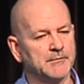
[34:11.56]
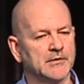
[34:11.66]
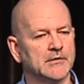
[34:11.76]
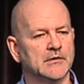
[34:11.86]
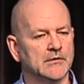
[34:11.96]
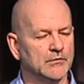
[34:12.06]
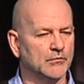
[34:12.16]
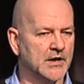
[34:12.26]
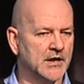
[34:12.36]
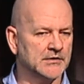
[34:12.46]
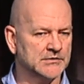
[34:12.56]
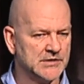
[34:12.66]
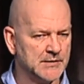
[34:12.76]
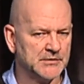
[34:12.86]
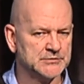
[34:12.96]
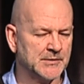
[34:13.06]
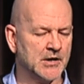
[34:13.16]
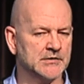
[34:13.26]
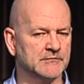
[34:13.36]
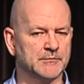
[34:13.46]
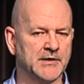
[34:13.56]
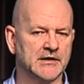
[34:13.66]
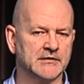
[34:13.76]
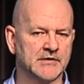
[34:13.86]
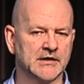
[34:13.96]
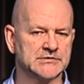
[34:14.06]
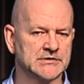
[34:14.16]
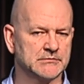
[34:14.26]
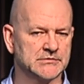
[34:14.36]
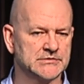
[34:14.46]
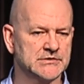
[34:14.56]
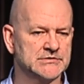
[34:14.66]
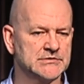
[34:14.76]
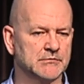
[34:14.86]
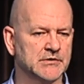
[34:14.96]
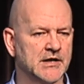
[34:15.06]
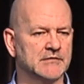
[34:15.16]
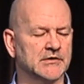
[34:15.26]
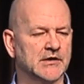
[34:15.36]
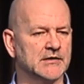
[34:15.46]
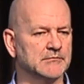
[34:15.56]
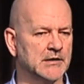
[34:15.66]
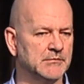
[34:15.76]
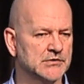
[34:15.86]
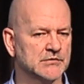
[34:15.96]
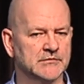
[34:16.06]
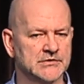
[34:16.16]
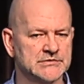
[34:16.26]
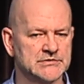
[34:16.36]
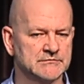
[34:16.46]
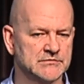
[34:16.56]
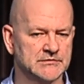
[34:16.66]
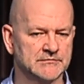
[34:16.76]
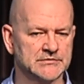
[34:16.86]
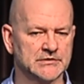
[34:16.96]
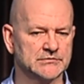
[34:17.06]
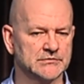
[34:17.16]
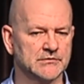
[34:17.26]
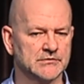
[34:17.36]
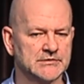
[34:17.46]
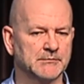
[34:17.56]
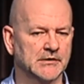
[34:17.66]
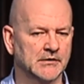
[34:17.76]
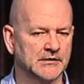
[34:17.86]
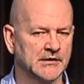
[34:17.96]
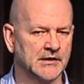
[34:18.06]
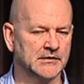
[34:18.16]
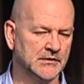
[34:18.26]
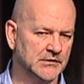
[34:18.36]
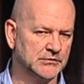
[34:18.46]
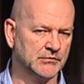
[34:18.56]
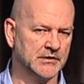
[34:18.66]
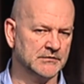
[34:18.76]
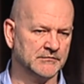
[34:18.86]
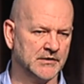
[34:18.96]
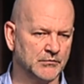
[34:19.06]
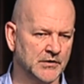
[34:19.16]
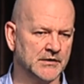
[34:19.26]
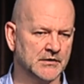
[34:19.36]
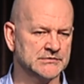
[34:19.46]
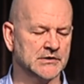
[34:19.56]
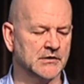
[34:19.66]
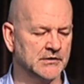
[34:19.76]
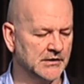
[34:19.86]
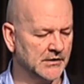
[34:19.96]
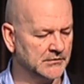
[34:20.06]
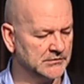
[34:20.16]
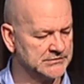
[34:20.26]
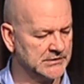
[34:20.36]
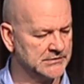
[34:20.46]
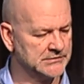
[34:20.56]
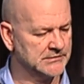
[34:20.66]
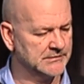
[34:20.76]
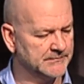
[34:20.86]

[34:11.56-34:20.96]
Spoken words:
up where the deepest part of the Paleo Valley sequence is, so we'd advocate maybe traverses of geophysics or something like that to identify where those are in a local sense.